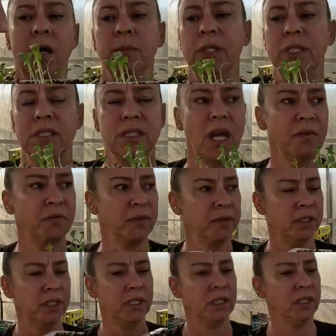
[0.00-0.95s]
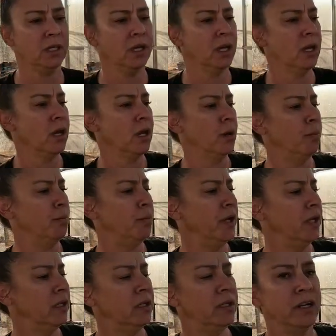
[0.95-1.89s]
he's definitely
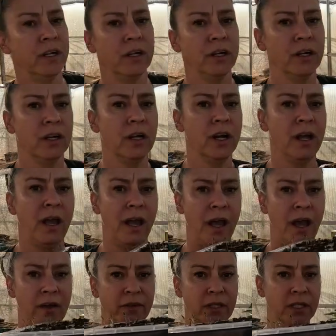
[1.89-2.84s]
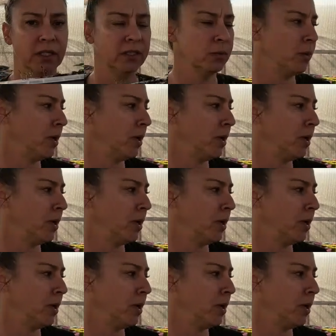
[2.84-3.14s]
been in here having his